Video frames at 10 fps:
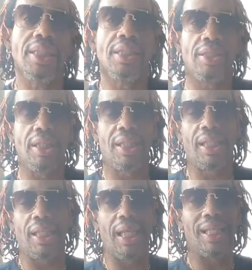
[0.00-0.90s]
So
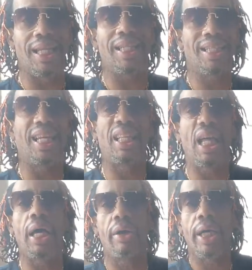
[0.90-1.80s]
it's less than
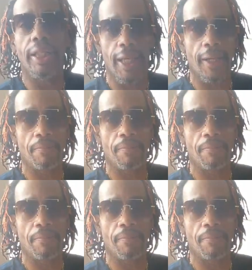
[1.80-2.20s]
$1 a day.